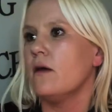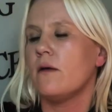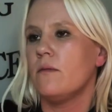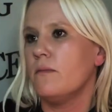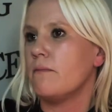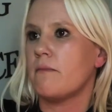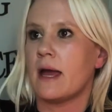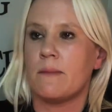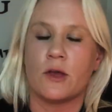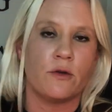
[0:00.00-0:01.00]

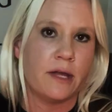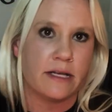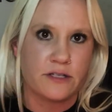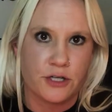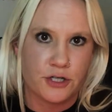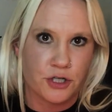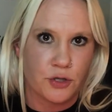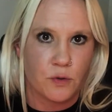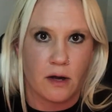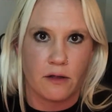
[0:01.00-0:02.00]
Maybe you need to
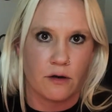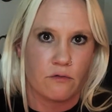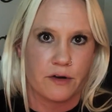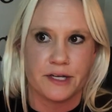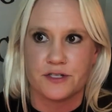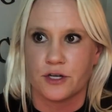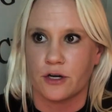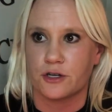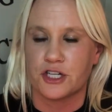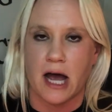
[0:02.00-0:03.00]
do a little
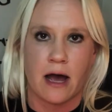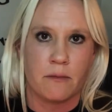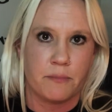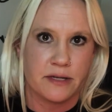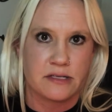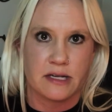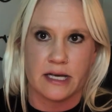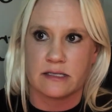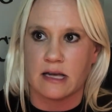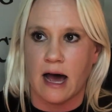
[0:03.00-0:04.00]
research on
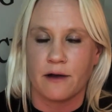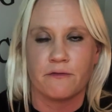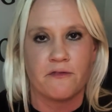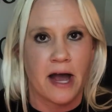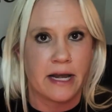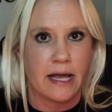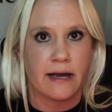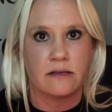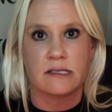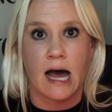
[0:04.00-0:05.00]
business, on
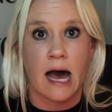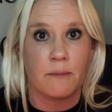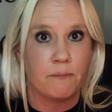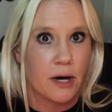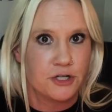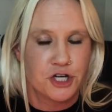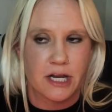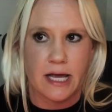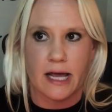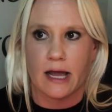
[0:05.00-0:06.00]
finance, on
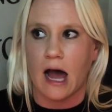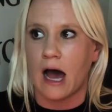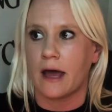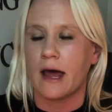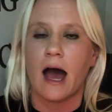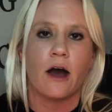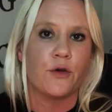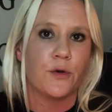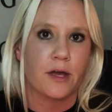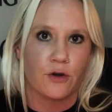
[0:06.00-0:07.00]
budgeting, on how
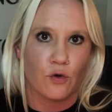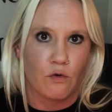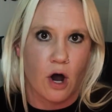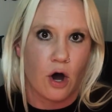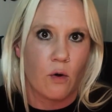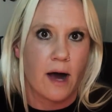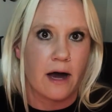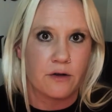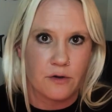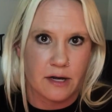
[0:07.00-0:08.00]
you can grow,
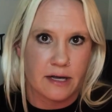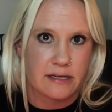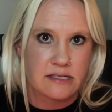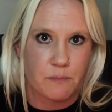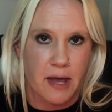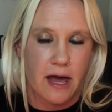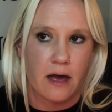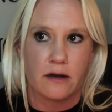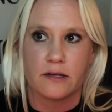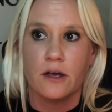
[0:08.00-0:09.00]
how you can
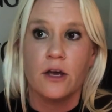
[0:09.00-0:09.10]
expand